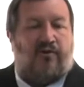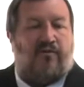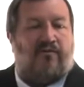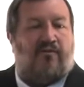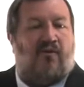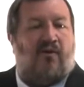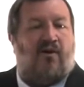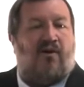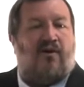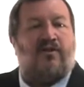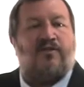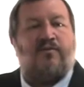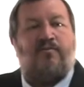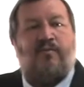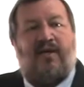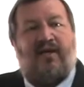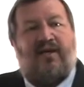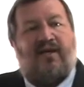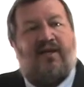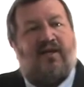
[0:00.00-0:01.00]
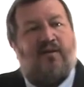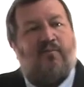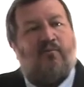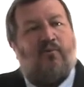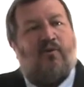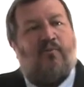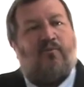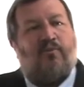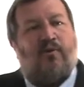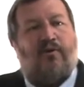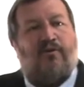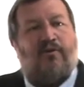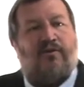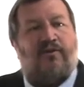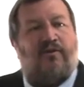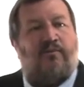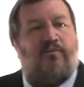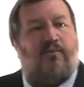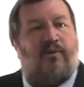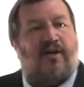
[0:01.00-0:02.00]
to falls, making them more prone to
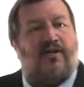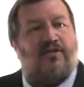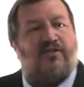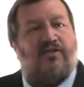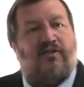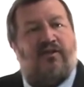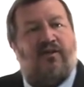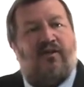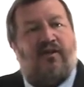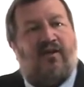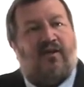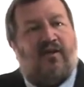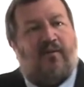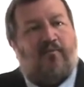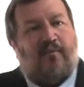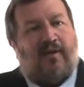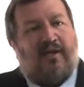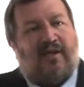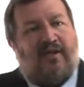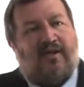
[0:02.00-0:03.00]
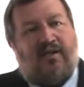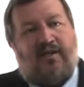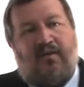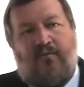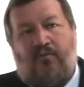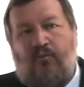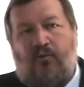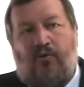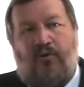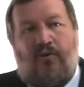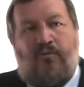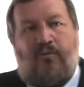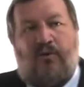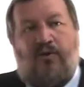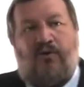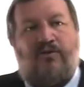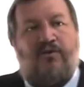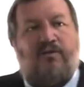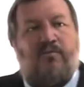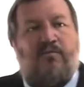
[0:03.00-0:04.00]
depression, making them more
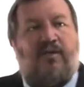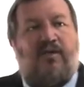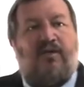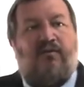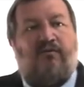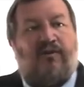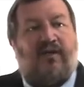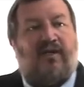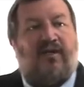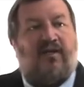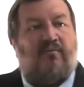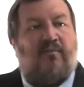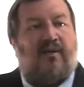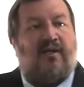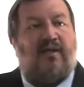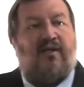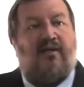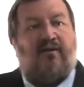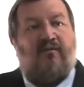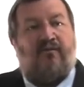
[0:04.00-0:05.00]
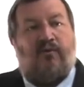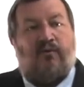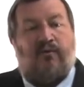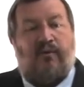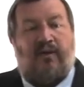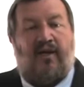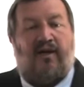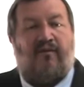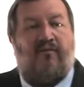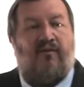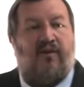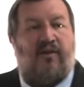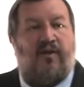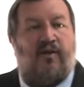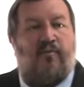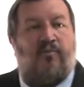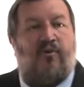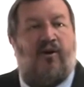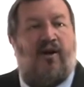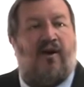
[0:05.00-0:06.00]
prone to being readmitted for whatever
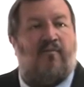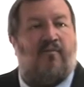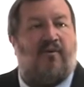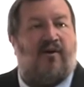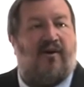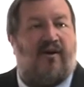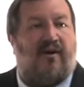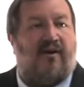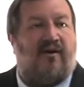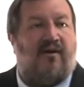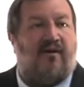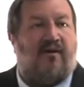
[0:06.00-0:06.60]
their primary